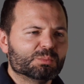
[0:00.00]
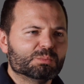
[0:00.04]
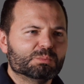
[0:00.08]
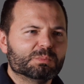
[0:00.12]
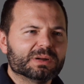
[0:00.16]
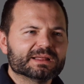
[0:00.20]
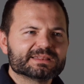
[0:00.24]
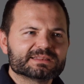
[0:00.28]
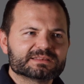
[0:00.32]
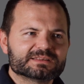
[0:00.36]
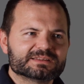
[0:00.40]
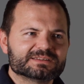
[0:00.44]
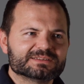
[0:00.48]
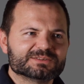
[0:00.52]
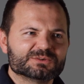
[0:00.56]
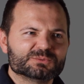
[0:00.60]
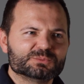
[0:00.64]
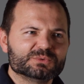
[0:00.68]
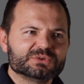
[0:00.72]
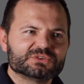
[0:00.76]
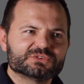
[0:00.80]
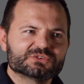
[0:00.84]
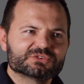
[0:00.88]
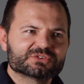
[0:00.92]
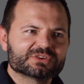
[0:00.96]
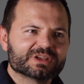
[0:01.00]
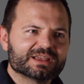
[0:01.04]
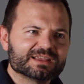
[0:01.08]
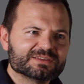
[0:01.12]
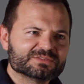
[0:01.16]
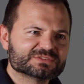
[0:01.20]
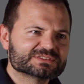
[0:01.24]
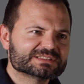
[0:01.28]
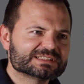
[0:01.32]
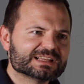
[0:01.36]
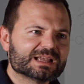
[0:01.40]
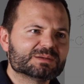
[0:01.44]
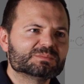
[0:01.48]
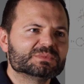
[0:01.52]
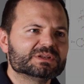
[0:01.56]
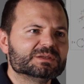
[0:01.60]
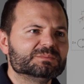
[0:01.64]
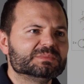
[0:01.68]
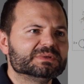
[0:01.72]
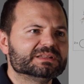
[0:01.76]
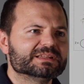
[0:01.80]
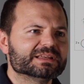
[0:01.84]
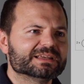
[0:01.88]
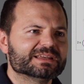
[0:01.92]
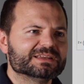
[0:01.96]
but which have some
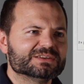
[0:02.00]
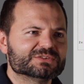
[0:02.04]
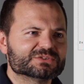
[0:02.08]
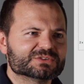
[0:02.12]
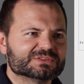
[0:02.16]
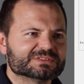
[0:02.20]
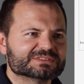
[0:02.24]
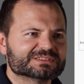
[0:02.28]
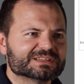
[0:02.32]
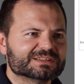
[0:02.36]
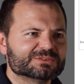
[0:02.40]
limitations.